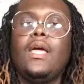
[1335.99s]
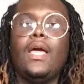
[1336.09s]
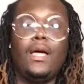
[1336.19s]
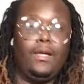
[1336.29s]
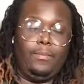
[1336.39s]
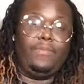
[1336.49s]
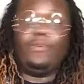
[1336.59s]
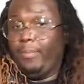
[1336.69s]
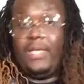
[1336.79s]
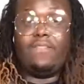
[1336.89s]
If you're
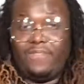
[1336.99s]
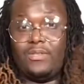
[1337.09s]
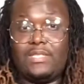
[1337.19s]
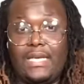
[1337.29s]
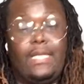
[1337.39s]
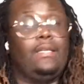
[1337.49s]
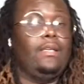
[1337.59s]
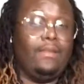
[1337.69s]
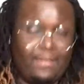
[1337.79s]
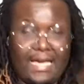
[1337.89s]
being the first lady
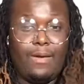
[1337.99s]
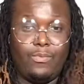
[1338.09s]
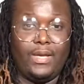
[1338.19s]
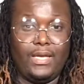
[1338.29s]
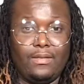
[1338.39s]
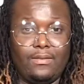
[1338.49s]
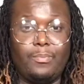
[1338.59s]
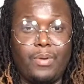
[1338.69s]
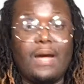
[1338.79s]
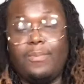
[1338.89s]
that way, the
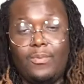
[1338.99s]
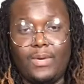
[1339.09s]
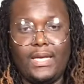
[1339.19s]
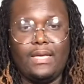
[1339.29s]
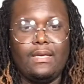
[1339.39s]
proper way,